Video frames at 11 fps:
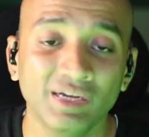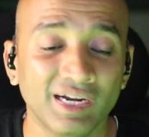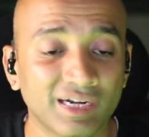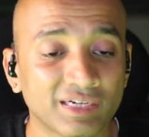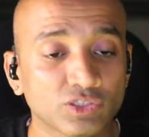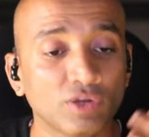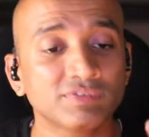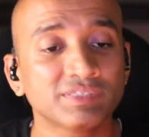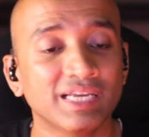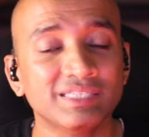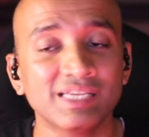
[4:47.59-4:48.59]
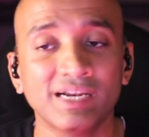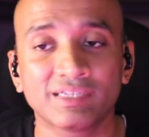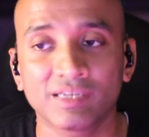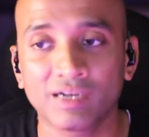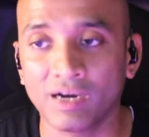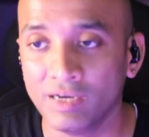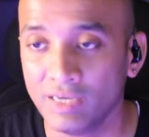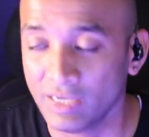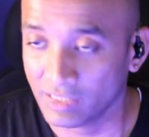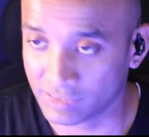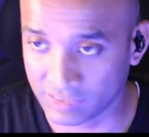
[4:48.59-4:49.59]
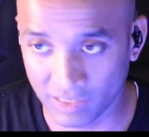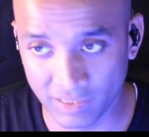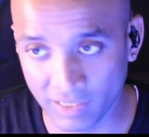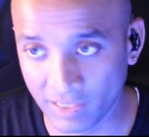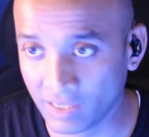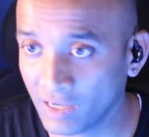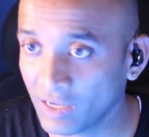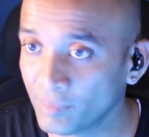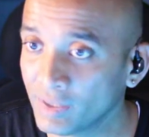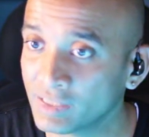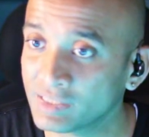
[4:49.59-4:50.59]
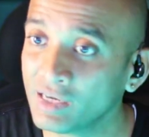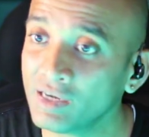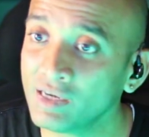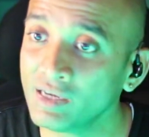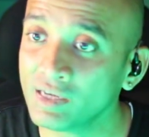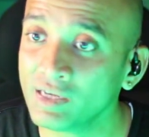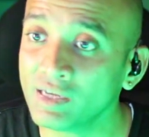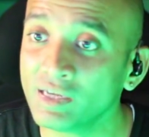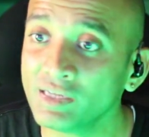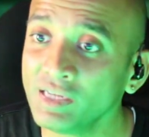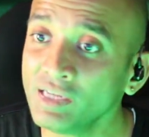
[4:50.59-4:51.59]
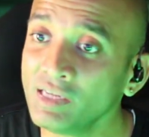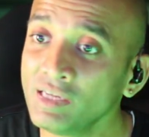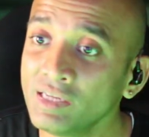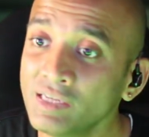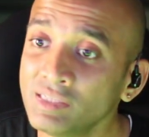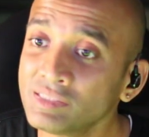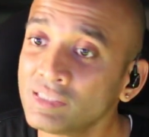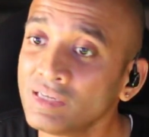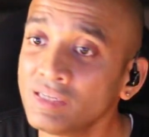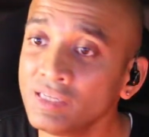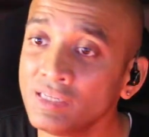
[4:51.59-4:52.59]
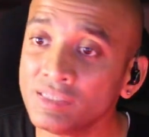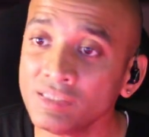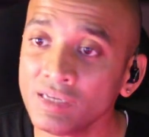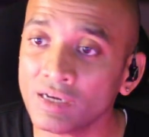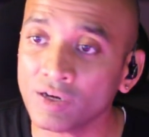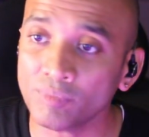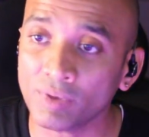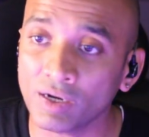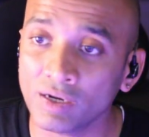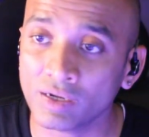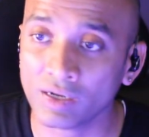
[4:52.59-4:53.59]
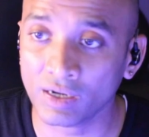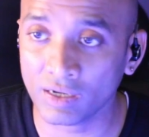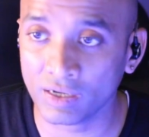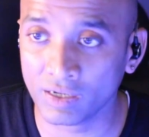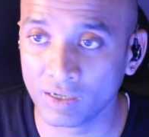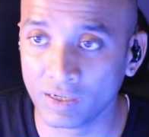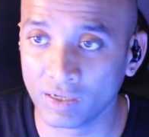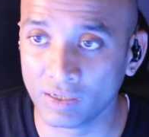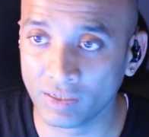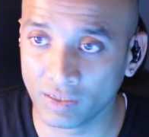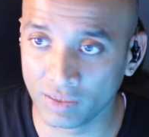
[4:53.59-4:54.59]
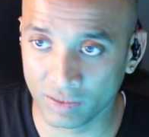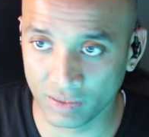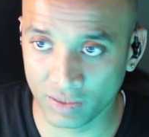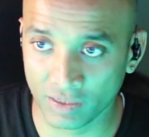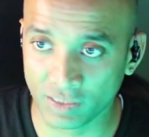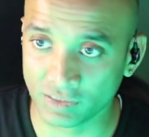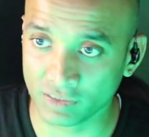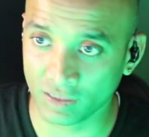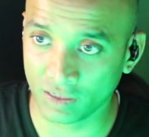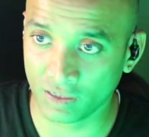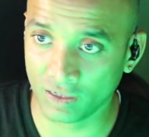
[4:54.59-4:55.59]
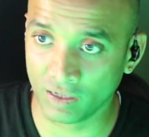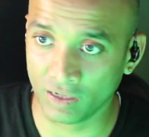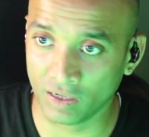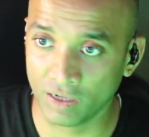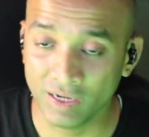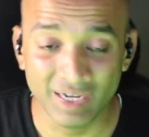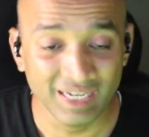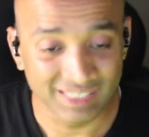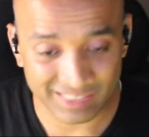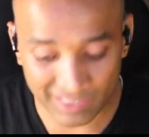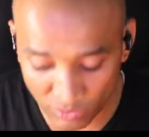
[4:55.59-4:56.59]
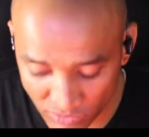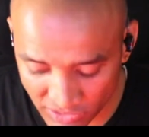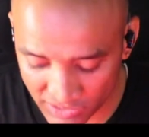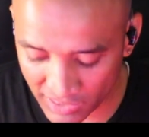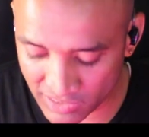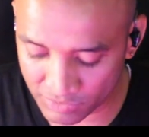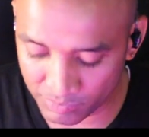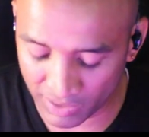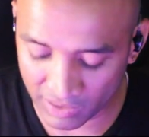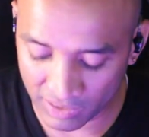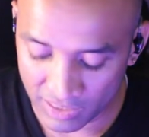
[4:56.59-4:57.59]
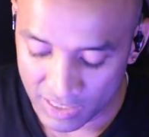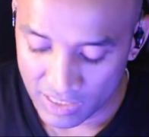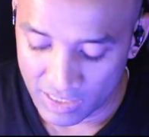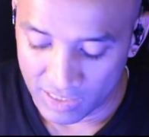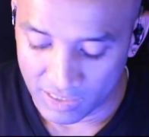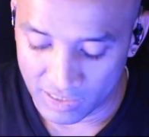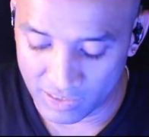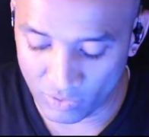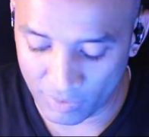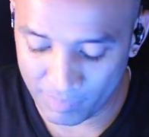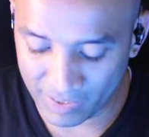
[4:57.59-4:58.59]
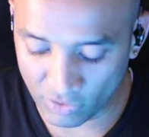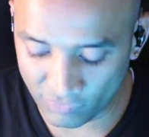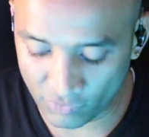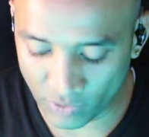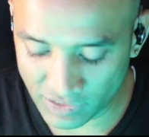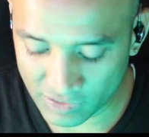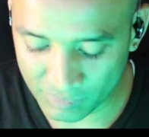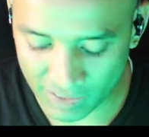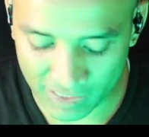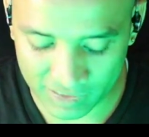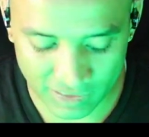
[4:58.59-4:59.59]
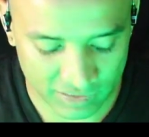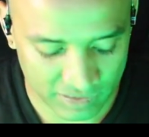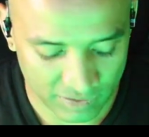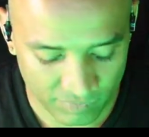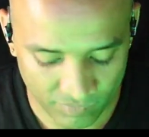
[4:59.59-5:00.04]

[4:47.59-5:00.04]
It resolves nicely at the ga. Sa re ga ma da ni sa ni da ma ga re sa. Sounds nice, but you are better off doing something like this.